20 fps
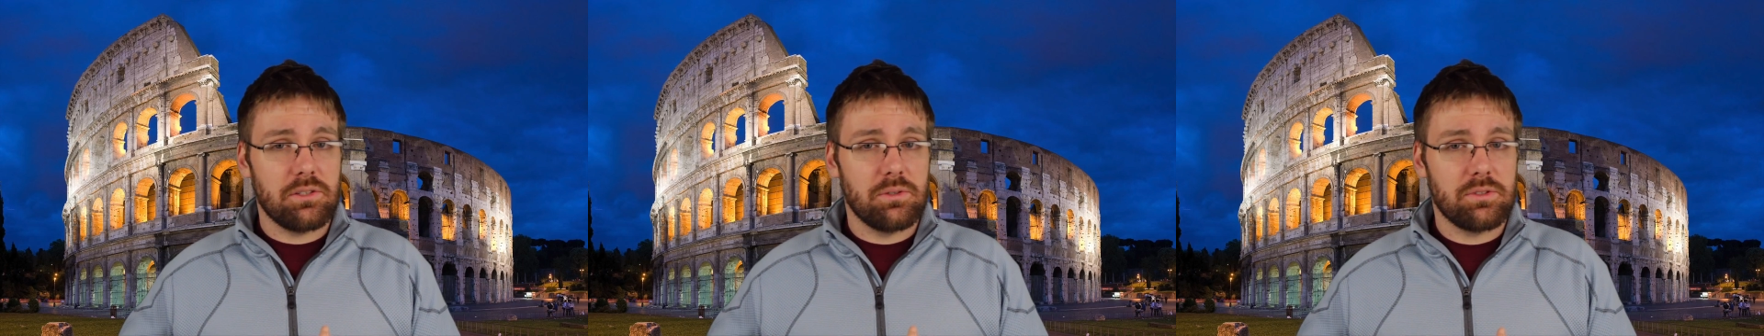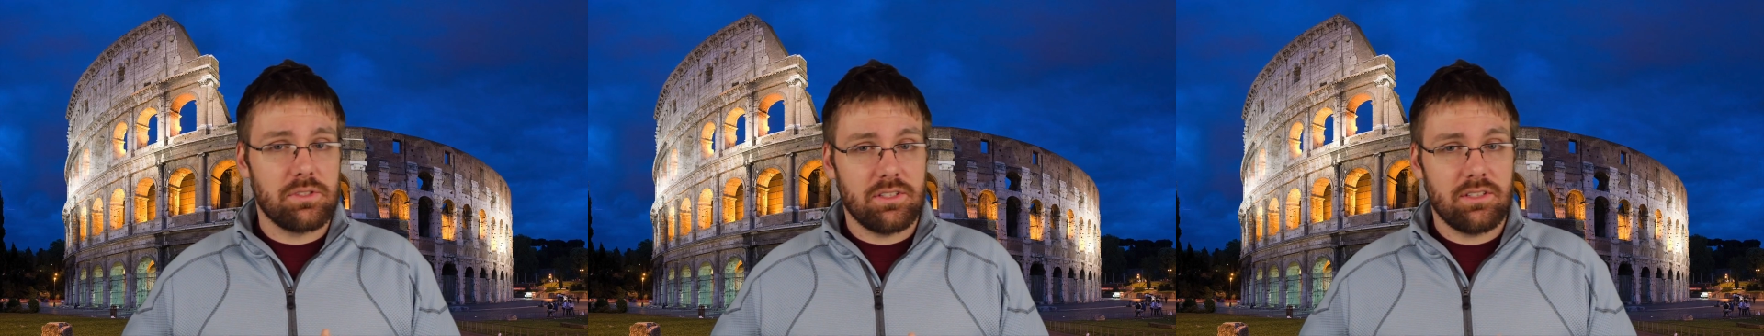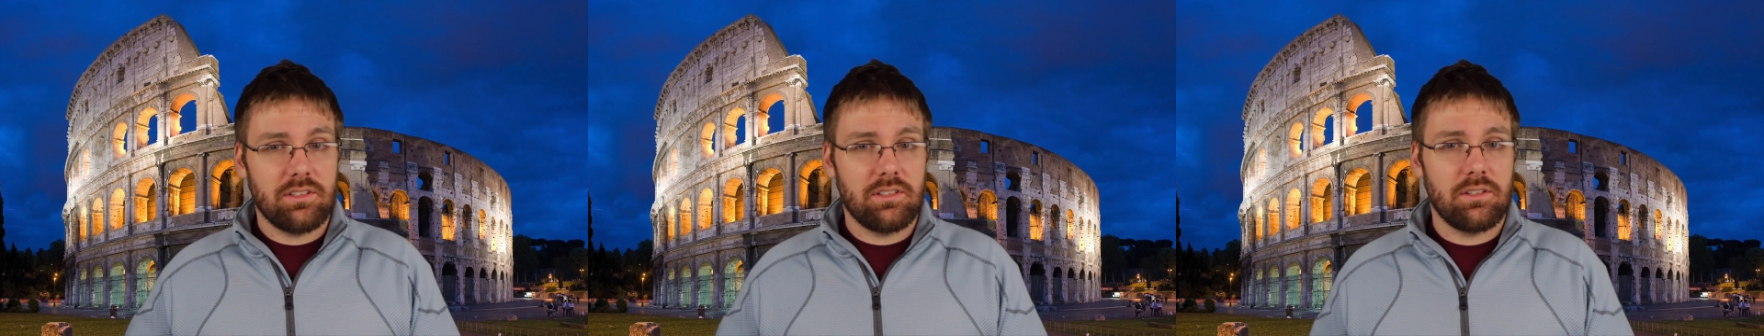
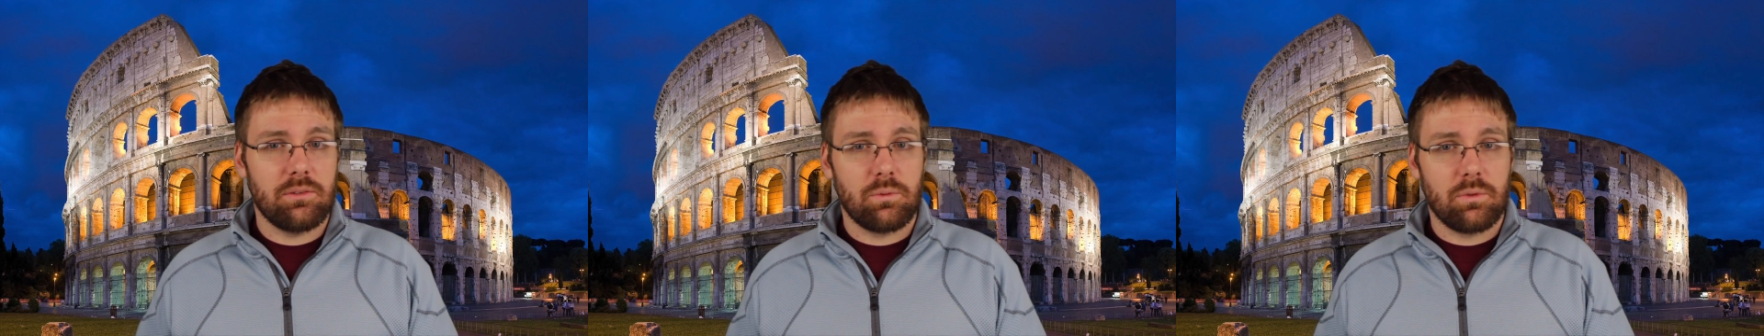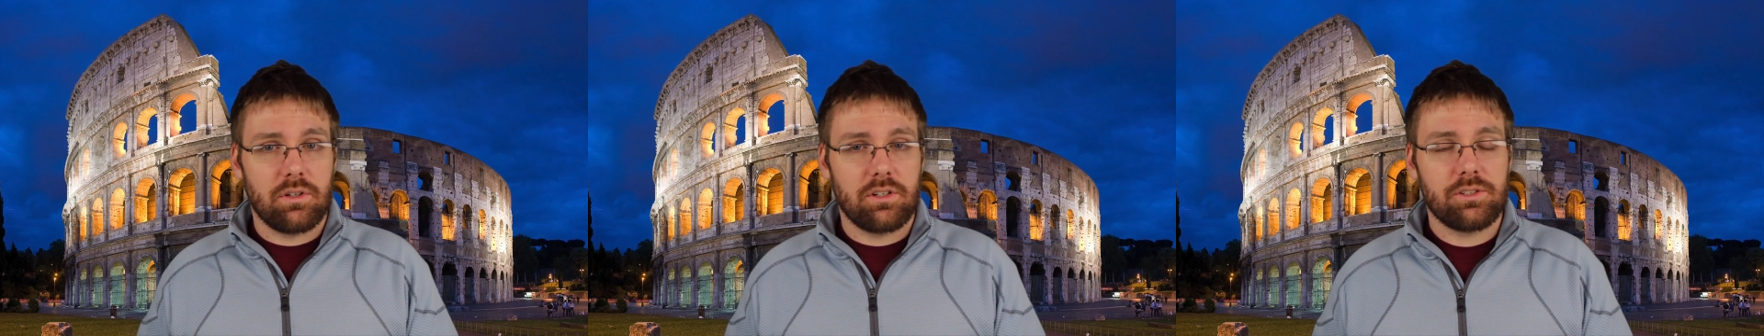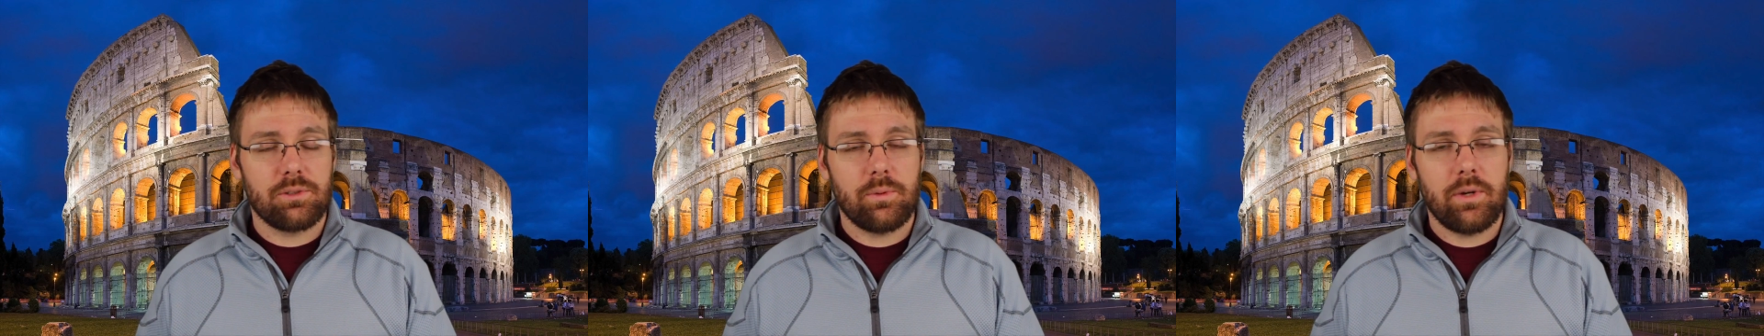use it and it
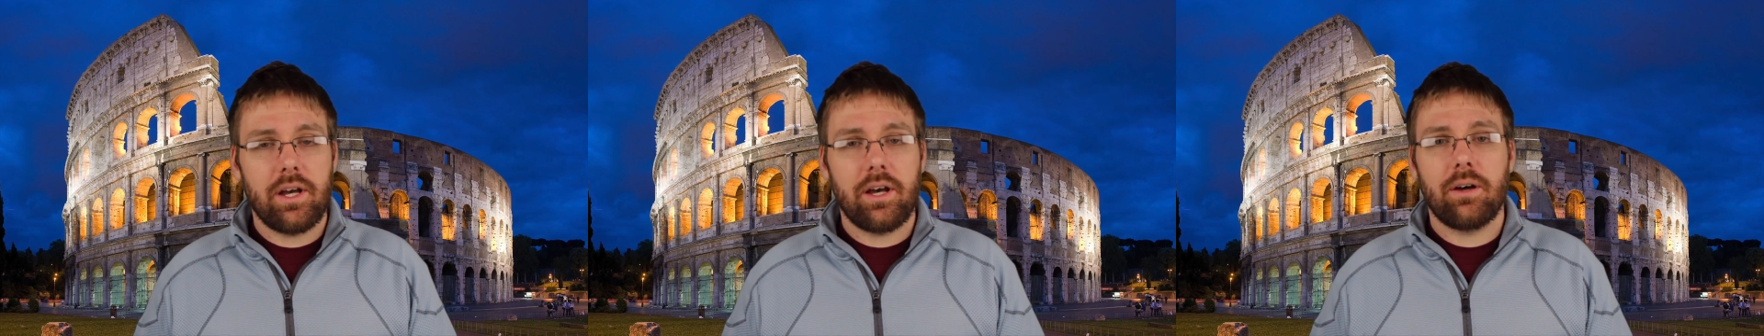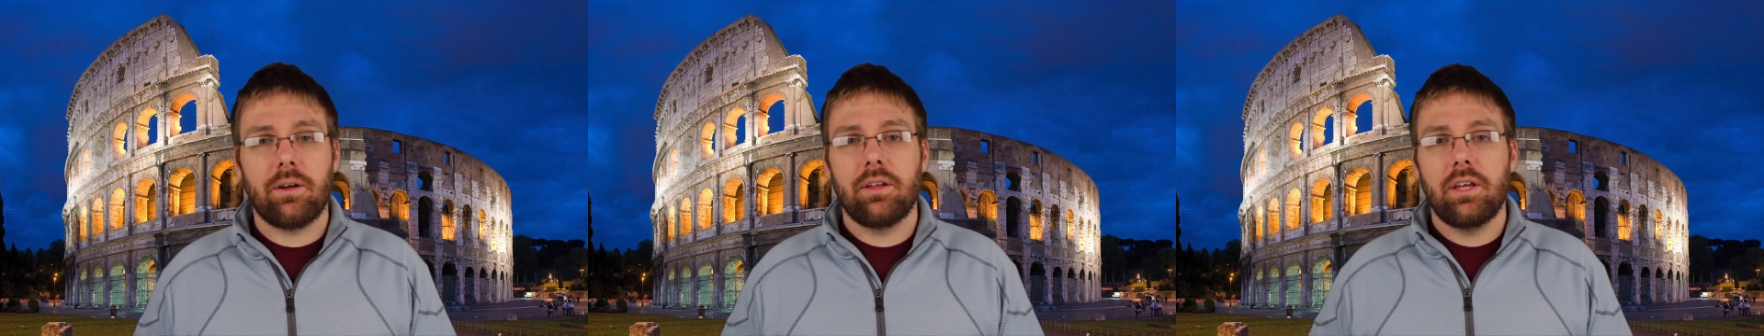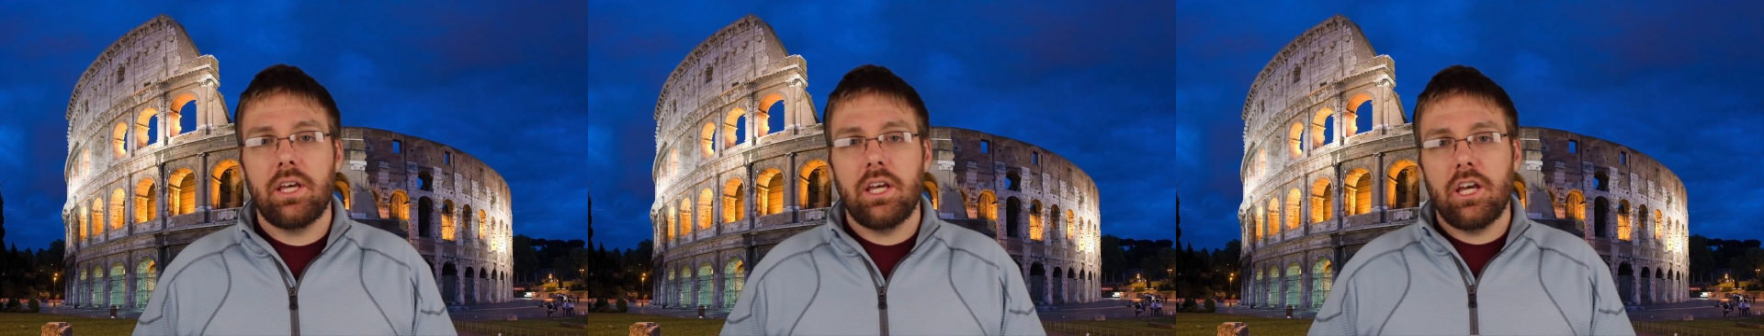works
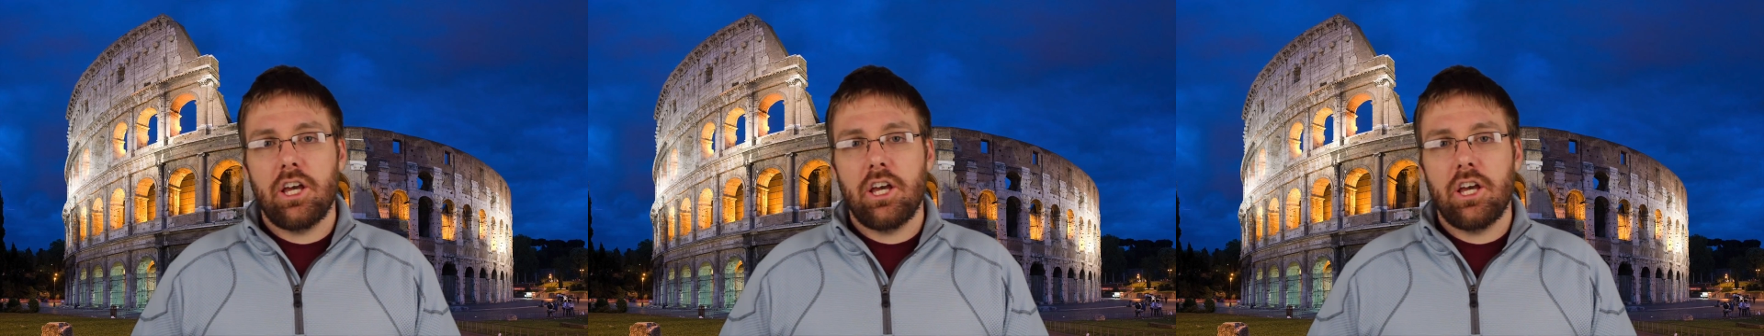well,